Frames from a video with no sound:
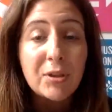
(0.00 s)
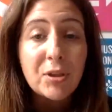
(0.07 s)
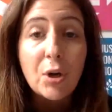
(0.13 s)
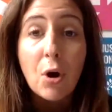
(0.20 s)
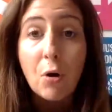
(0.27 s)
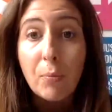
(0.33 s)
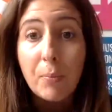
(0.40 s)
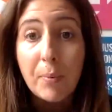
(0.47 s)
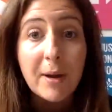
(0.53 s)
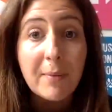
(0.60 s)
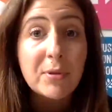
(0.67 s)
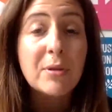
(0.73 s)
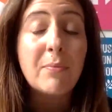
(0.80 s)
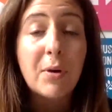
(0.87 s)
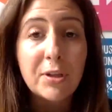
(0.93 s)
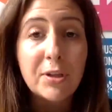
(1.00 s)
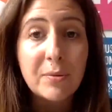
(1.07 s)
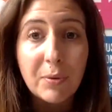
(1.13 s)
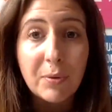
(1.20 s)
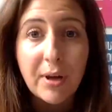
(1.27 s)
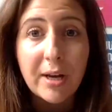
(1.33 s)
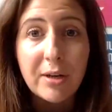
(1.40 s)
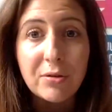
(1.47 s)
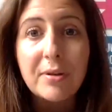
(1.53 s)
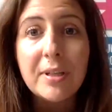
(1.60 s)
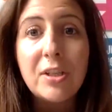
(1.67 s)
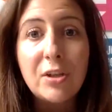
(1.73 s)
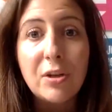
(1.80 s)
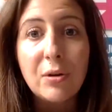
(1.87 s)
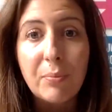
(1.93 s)
to open up to multiple
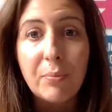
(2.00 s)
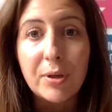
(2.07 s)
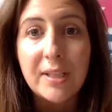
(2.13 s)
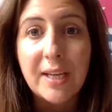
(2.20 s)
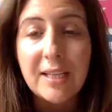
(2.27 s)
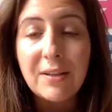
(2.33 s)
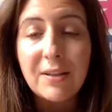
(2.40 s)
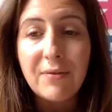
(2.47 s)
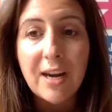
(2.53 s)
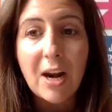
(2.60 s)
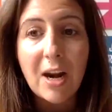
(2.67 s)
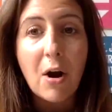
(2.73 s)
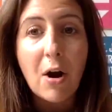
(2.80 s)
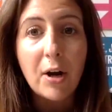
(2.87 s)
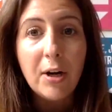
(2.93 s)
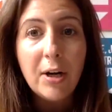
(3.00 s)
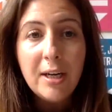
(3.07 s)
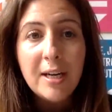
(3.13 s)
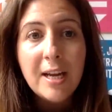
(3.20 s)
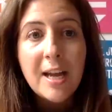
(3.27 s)
countries to present a VNR.